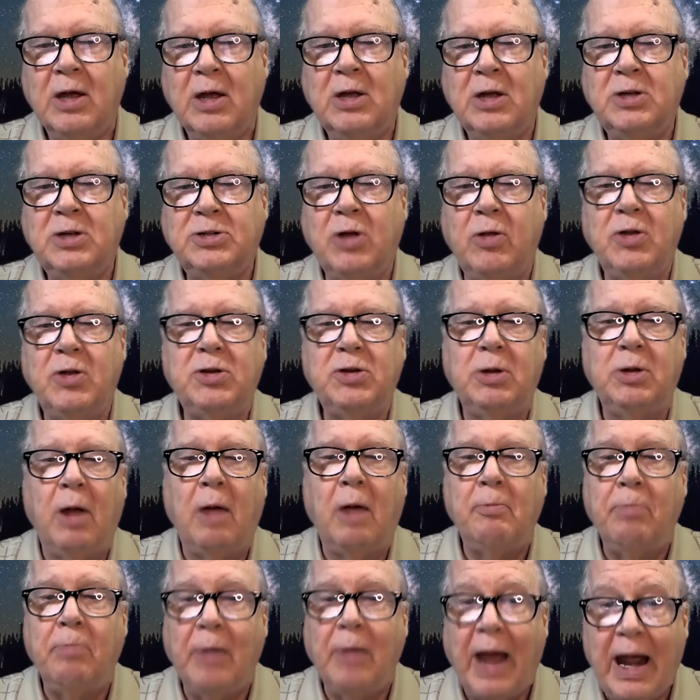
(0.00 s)
So the
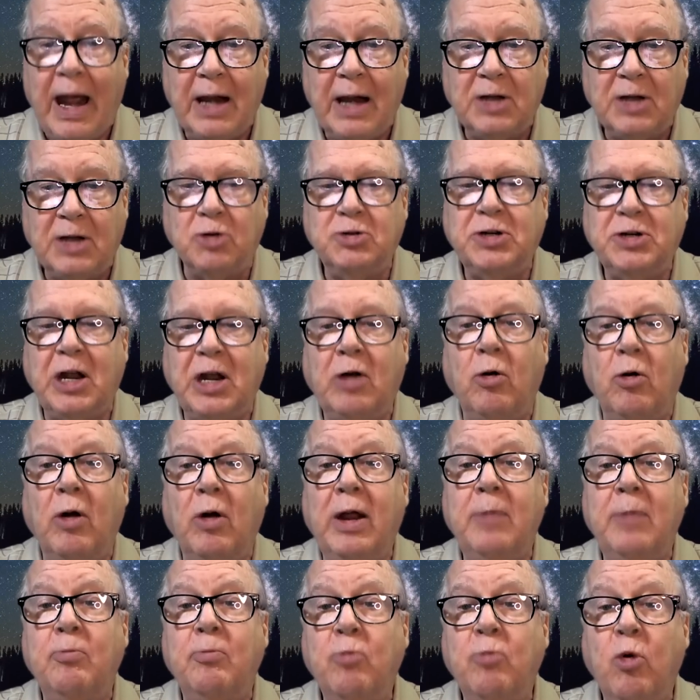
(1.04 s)
planets are
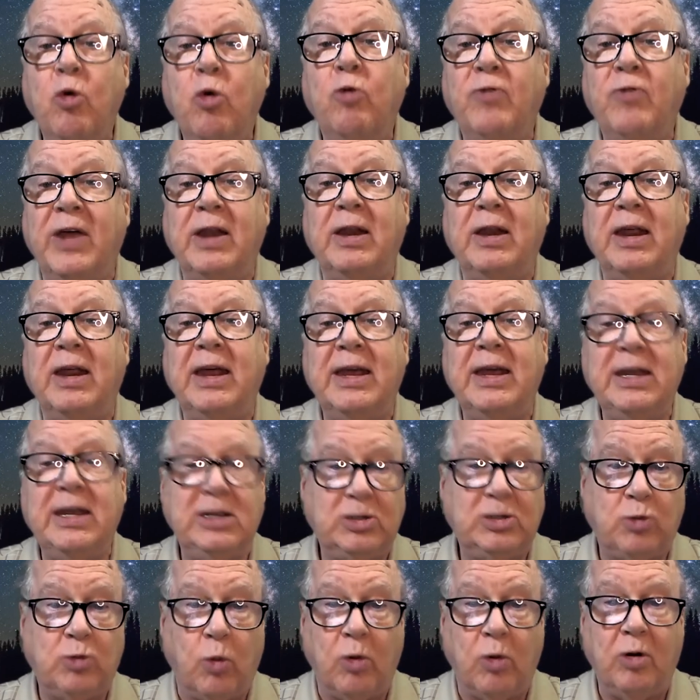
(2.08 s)
generally moving
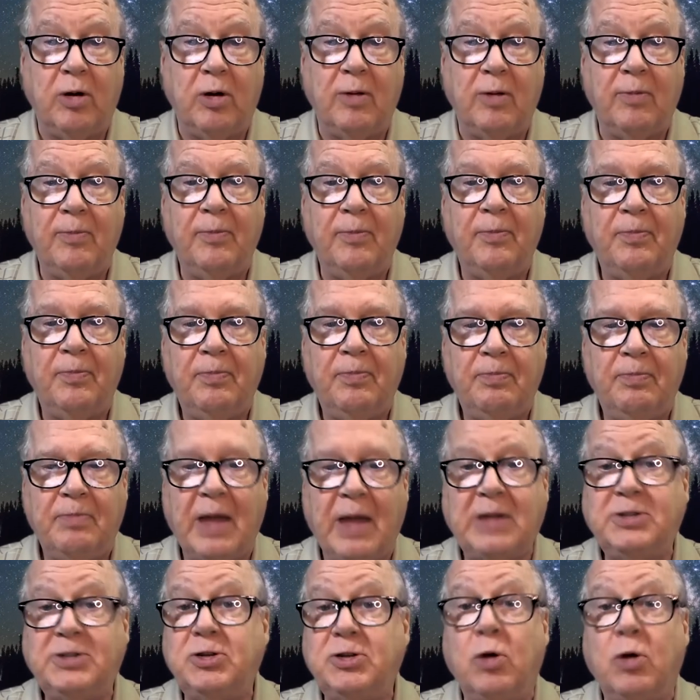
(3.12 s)
eastward.
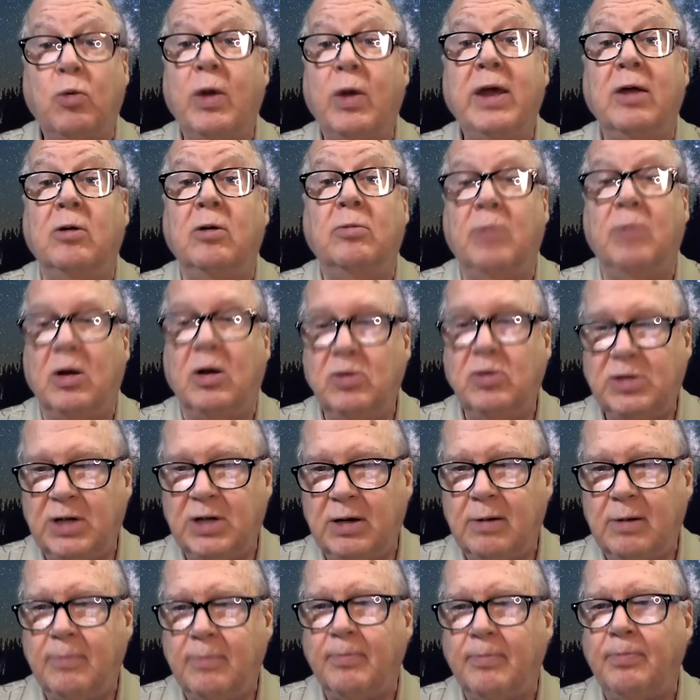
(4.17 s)
That's their regular motion.
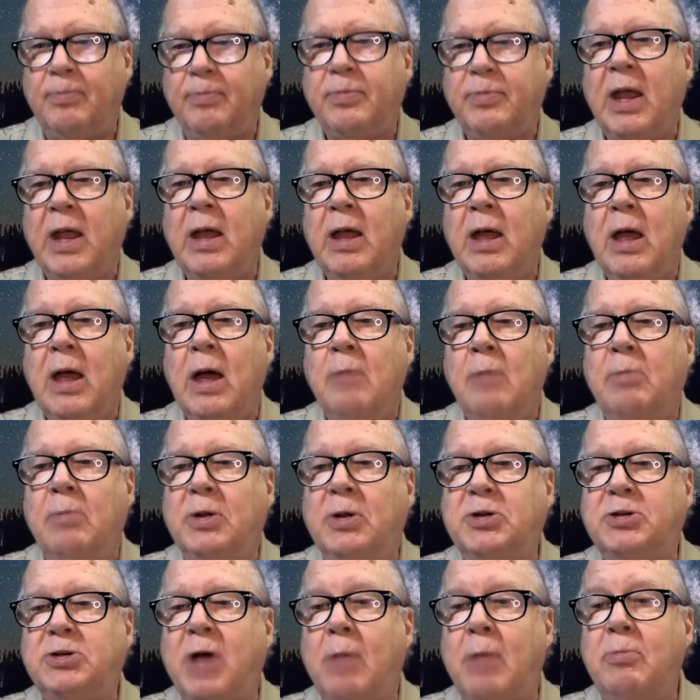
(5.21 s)
But
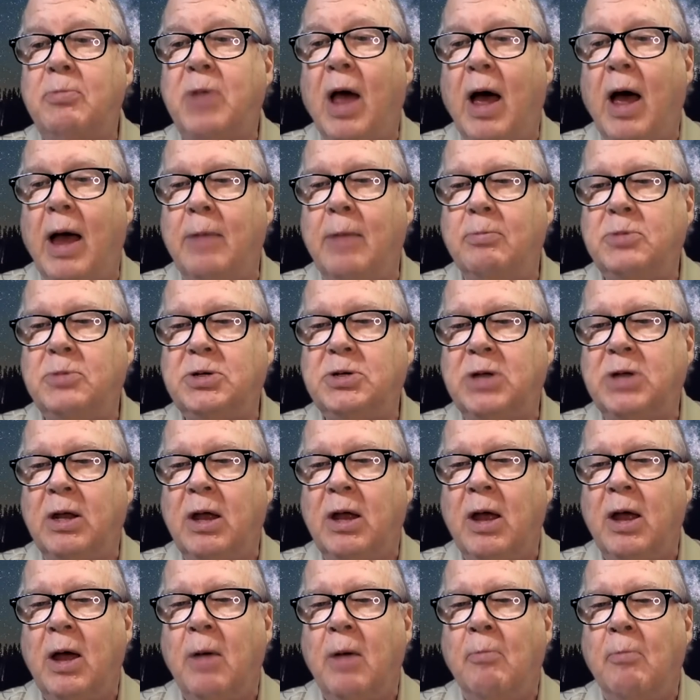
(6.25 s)
sometimes
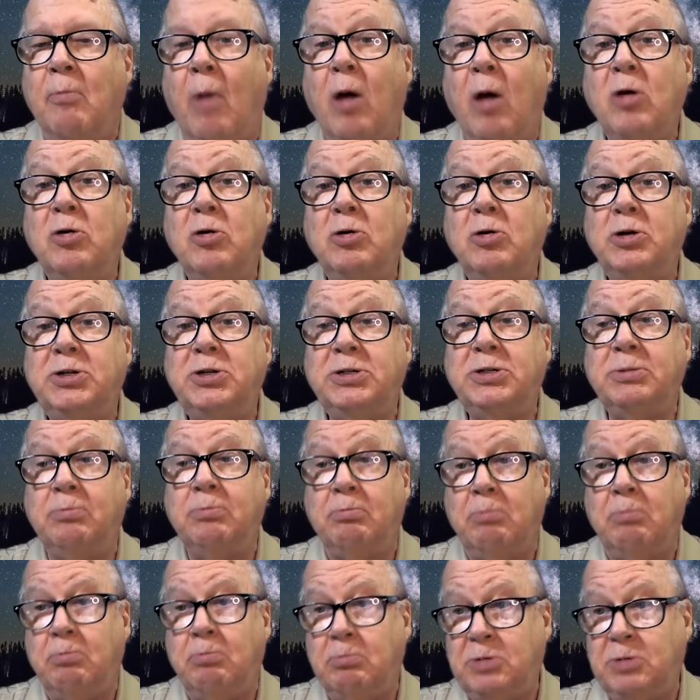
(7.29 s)
Mars,
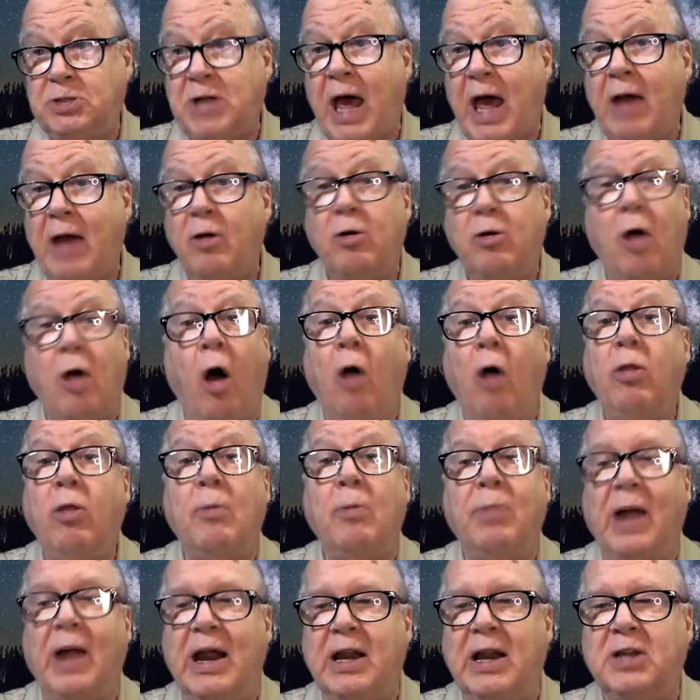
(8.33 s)
Saturn, all the
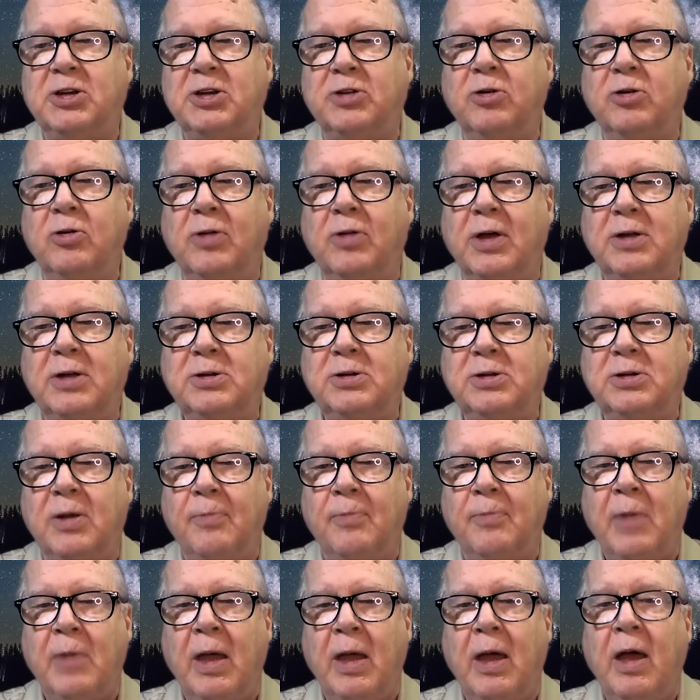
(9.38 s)
planets do this.
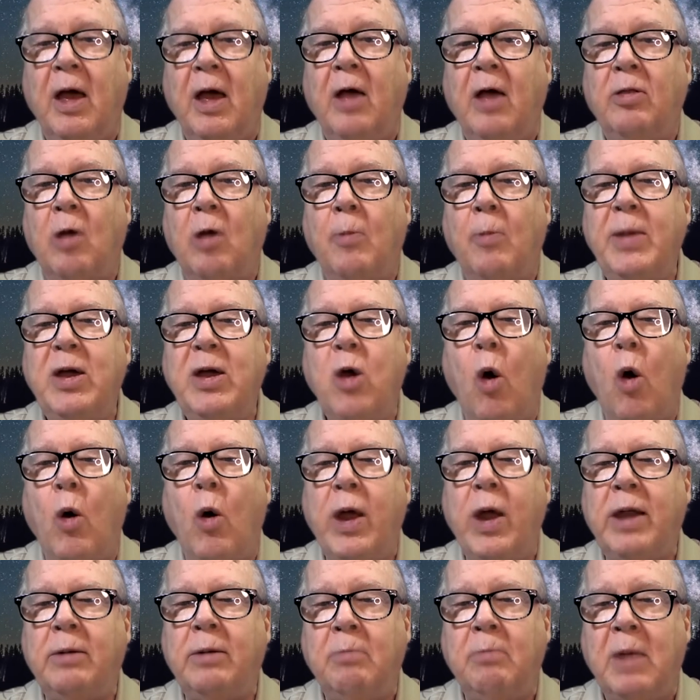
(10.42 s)
They'll be
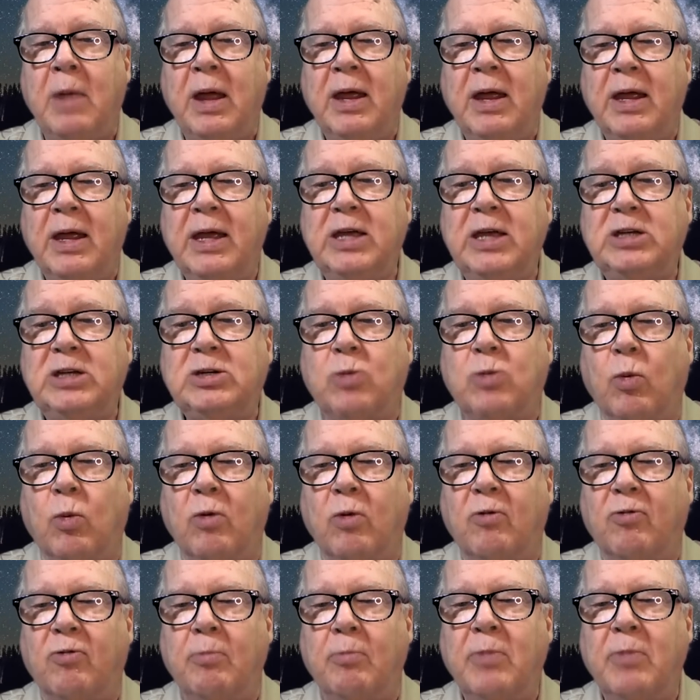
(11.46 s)
going
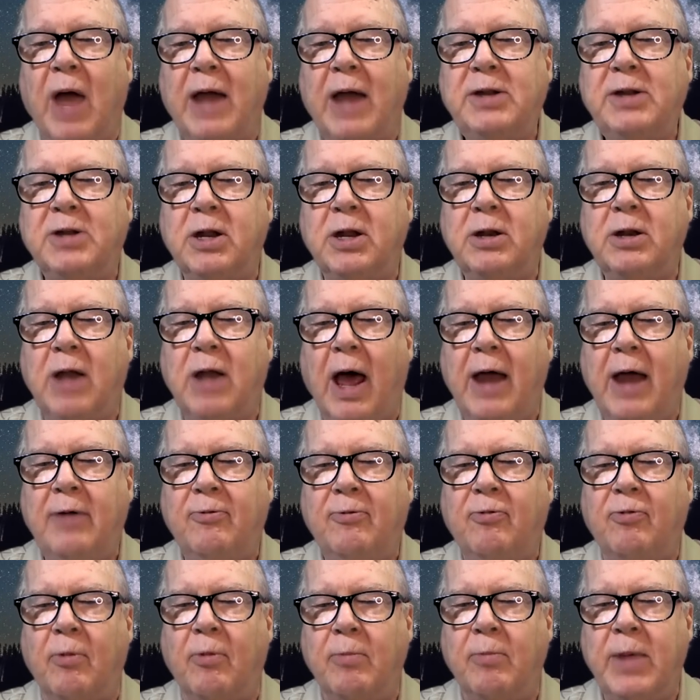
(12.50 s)
eastward from night to night,
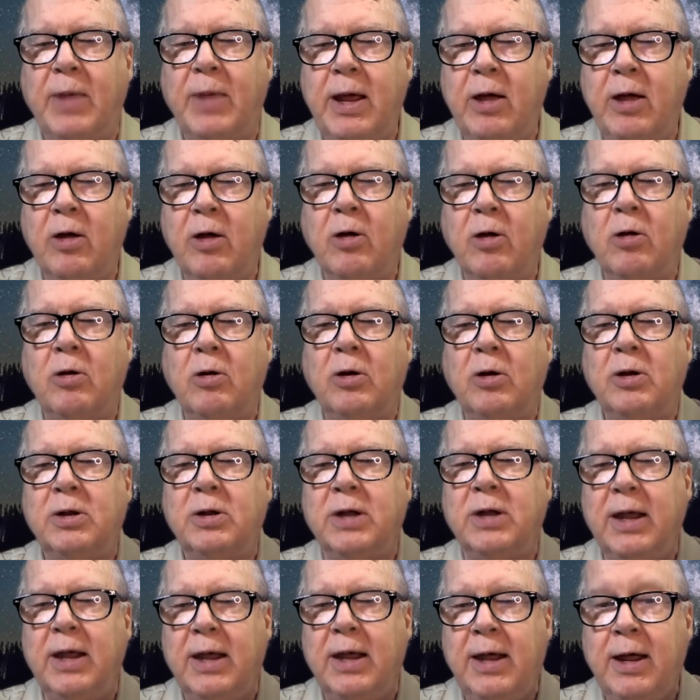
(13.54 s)
from here
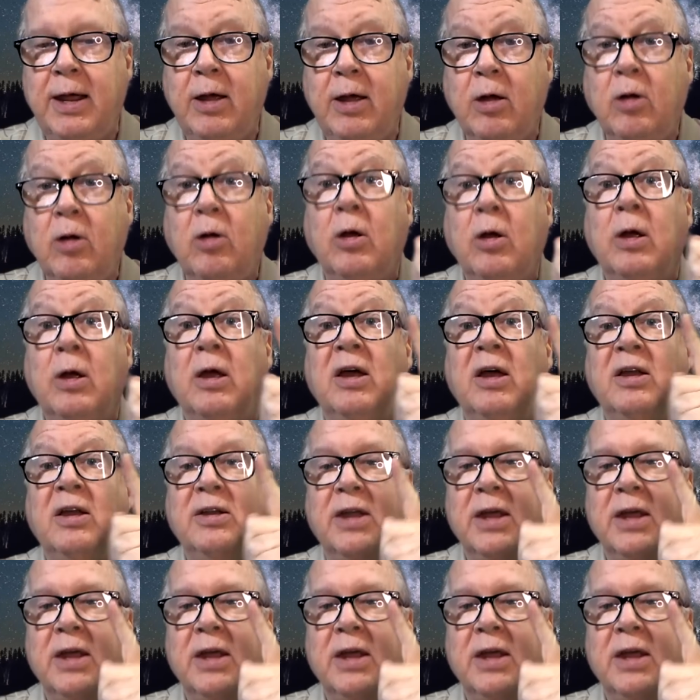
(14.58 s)
to here to